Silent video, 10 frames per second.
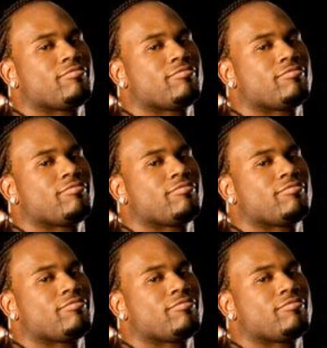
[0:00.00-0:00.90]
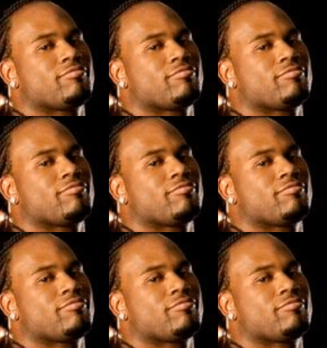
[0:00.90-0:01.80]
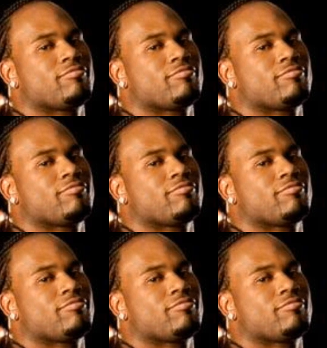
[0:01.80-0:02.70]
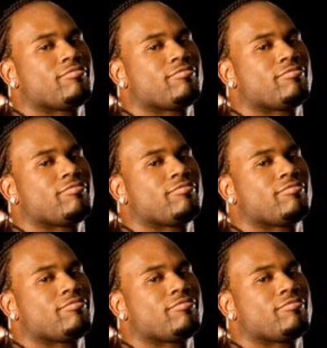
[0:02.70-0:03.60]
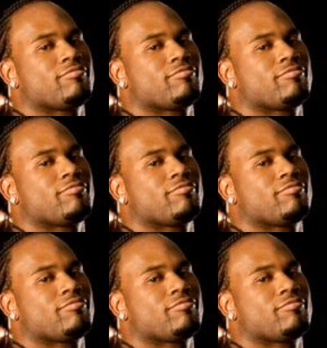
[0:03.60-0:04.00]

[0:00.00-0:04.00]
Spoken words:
The face doesn't move, so there is nothing to read.